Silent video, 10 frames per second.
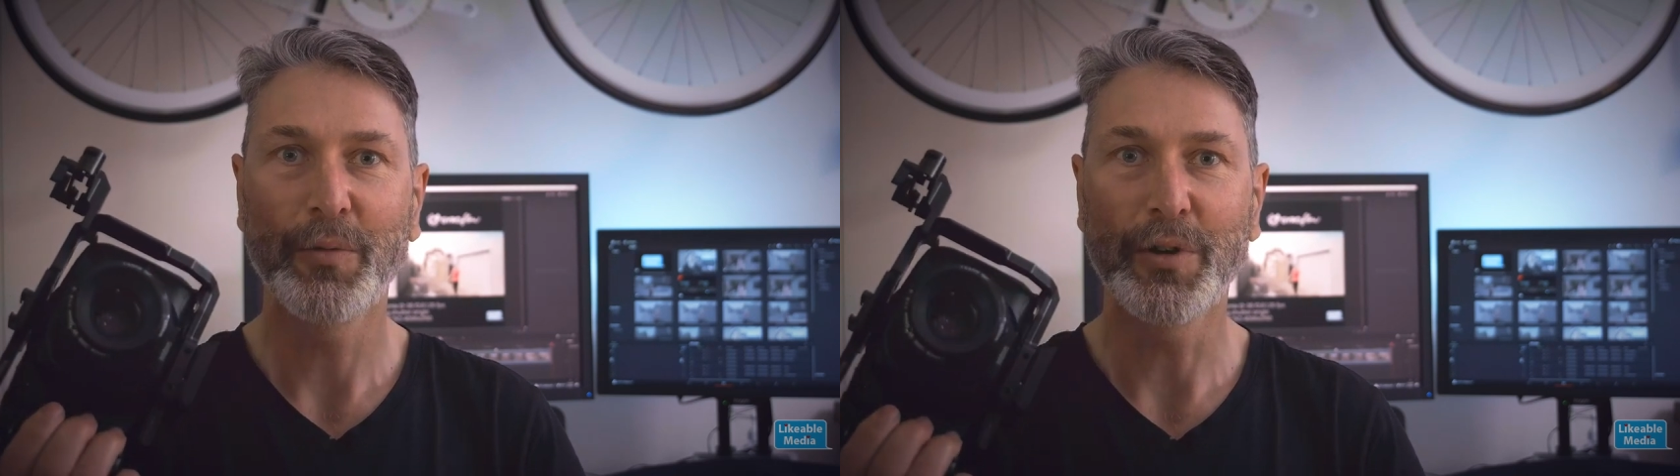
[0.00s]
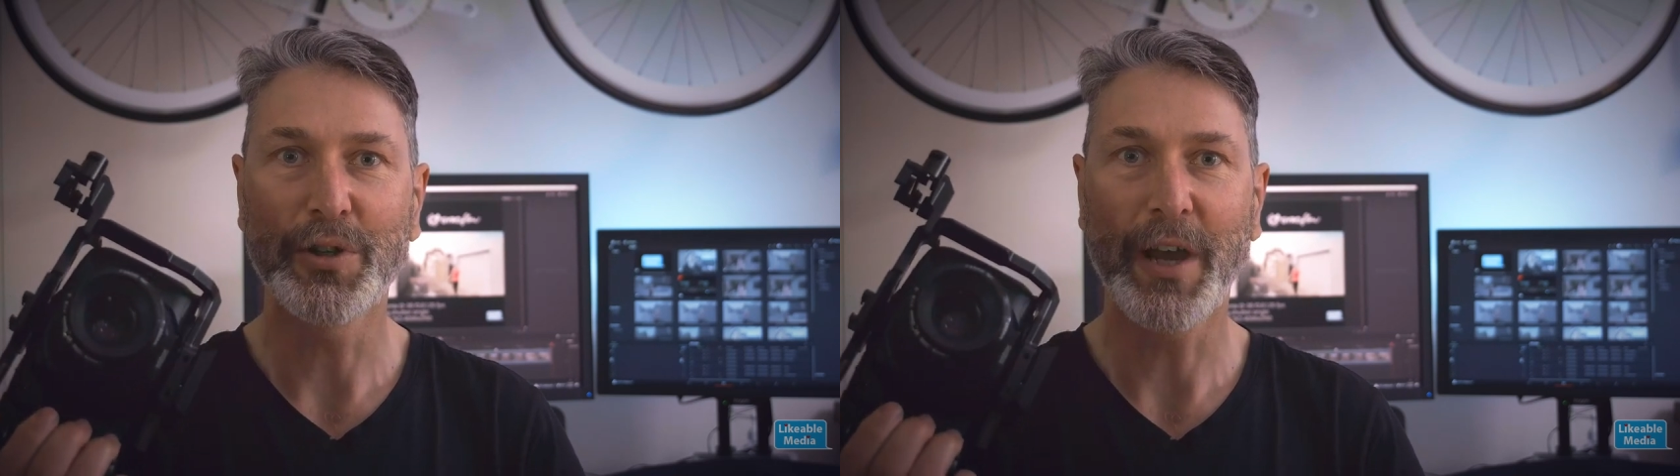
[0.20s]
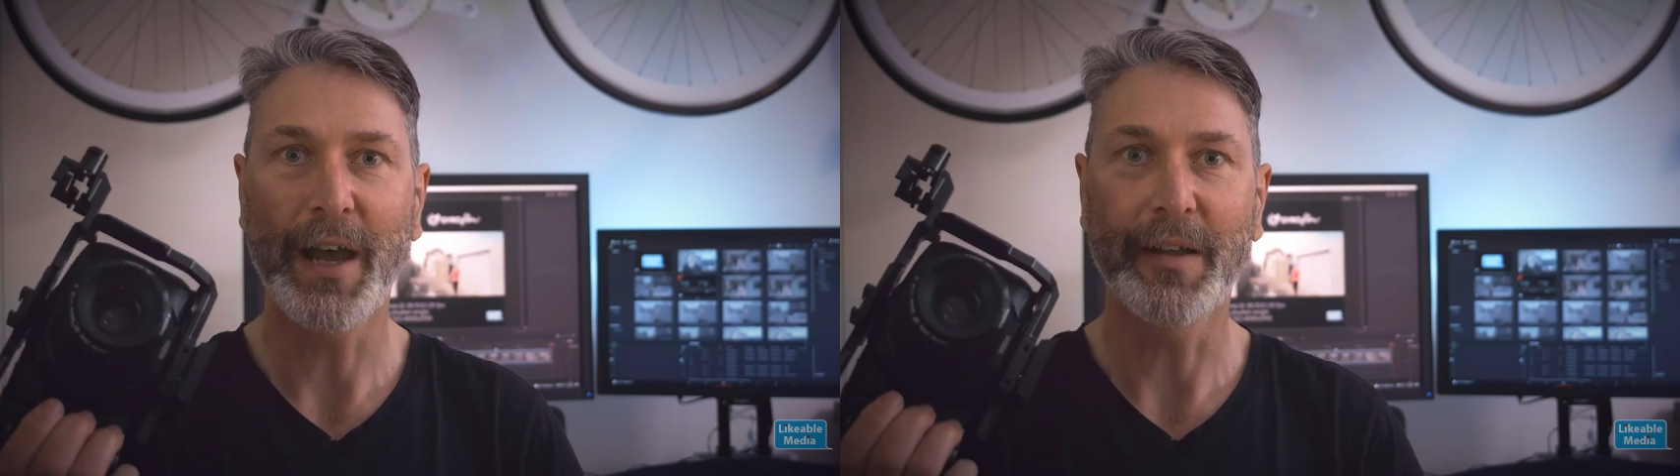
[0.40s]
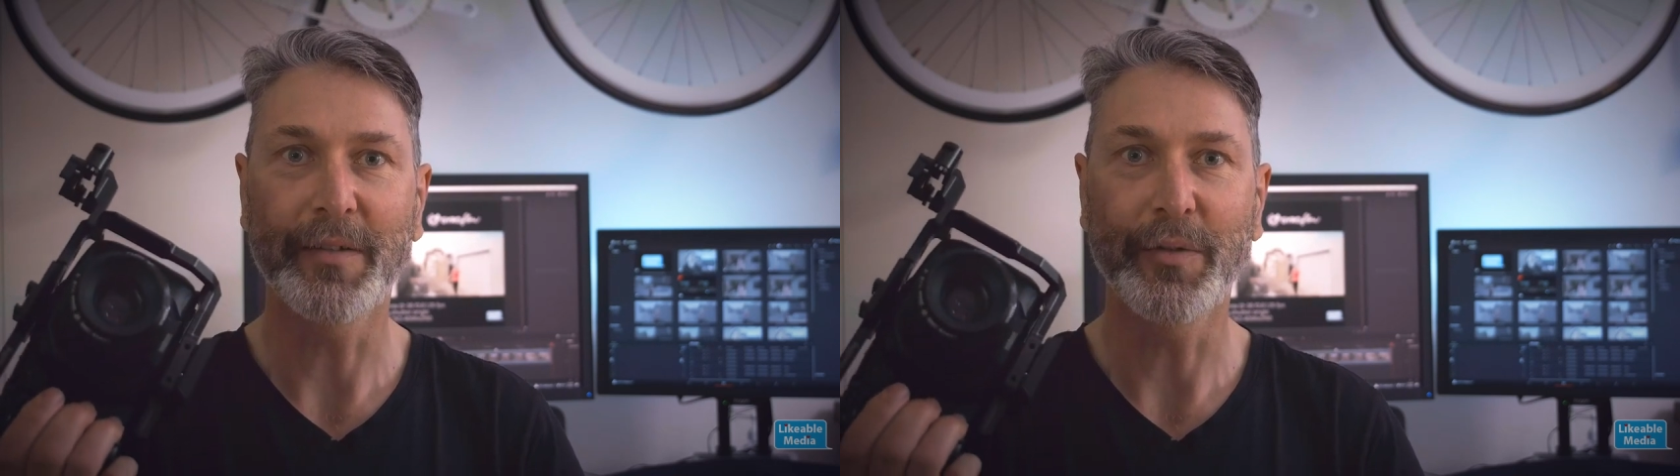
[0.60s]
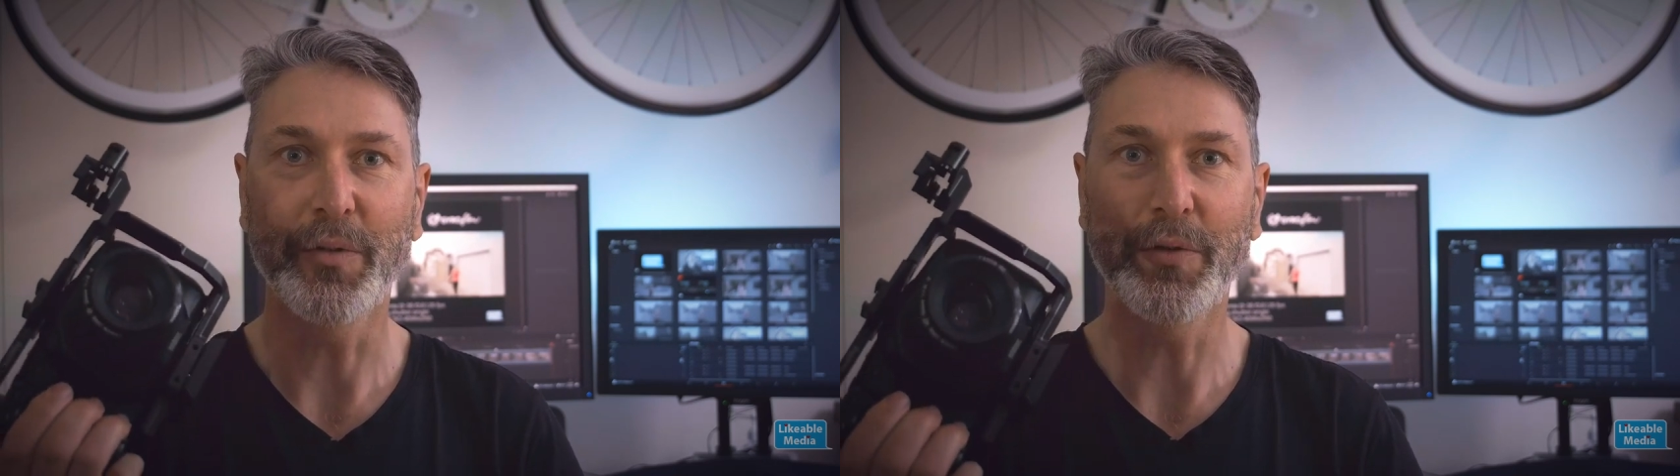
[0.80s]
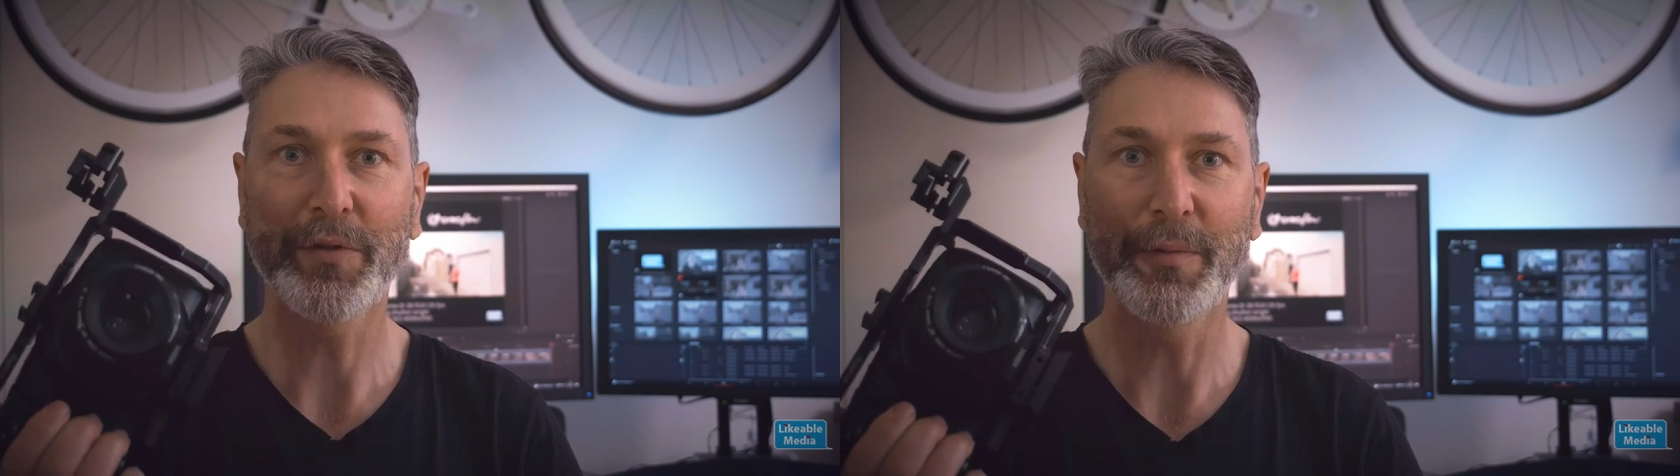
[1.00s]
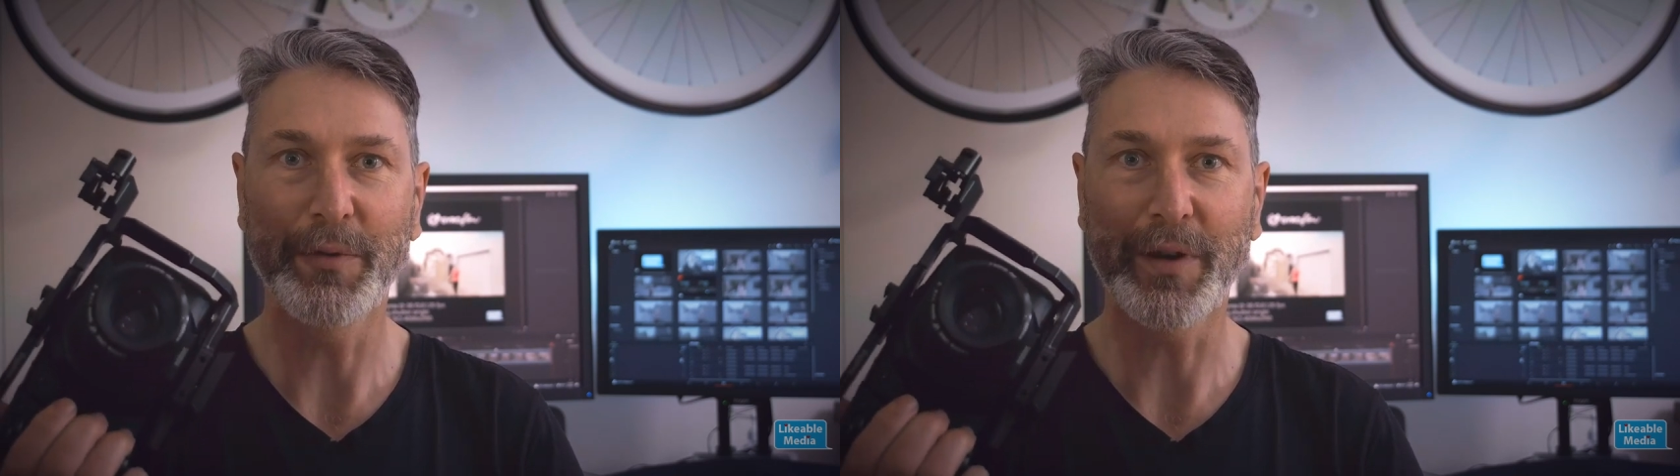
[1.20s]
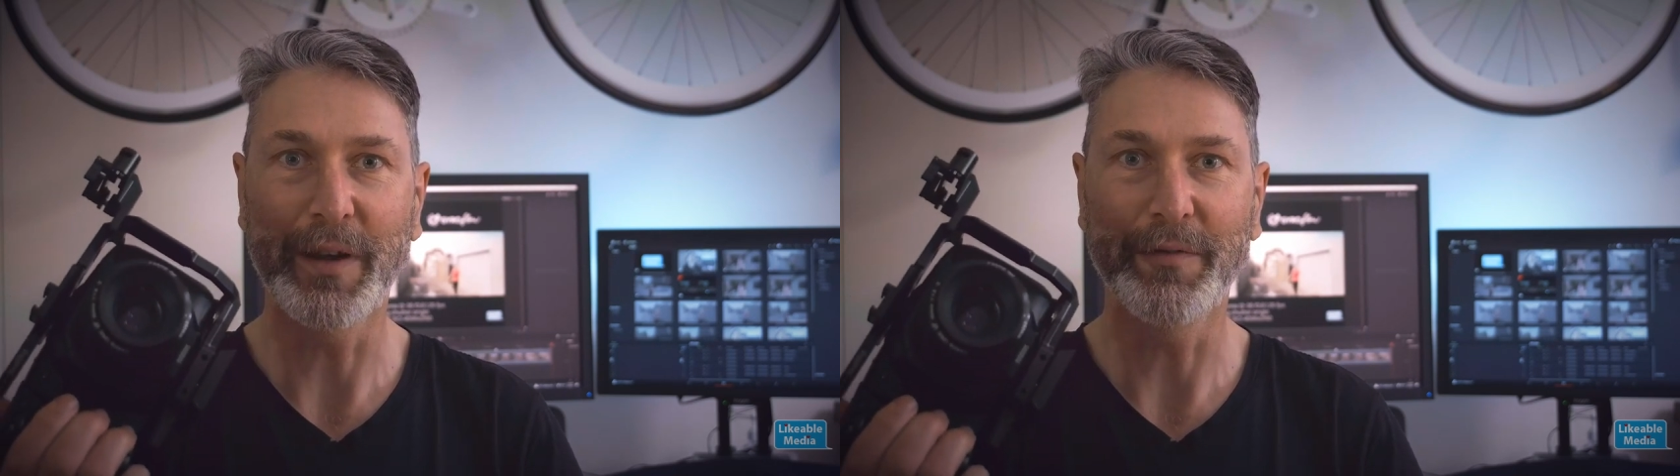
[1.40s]
which has
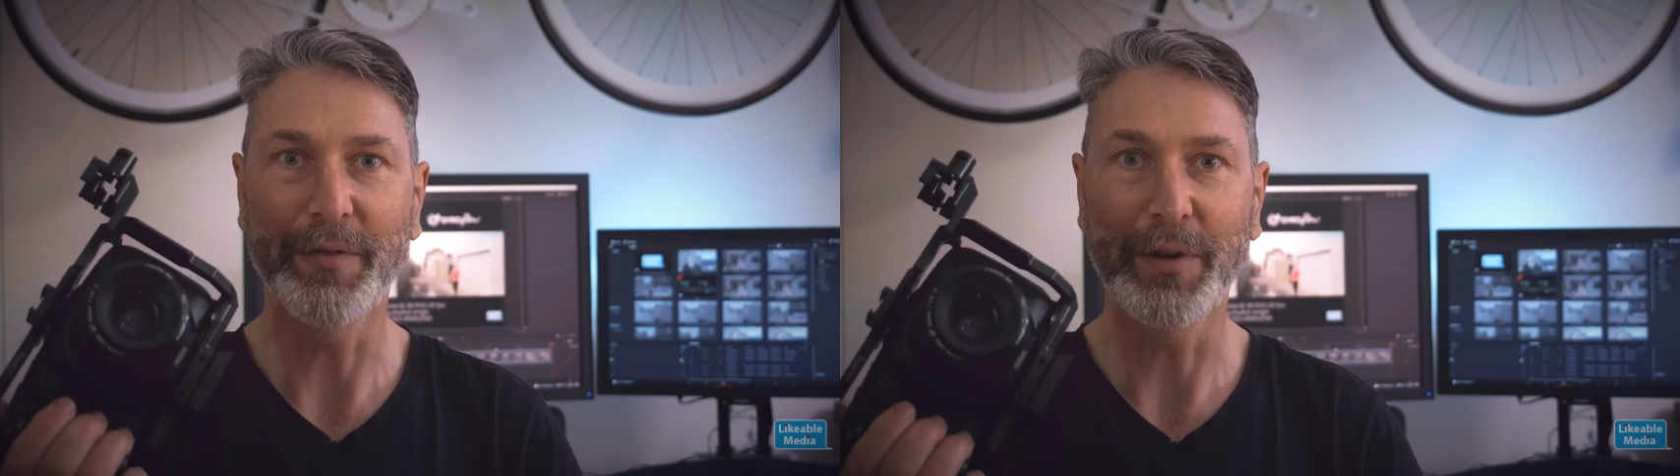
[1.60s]
awesome looking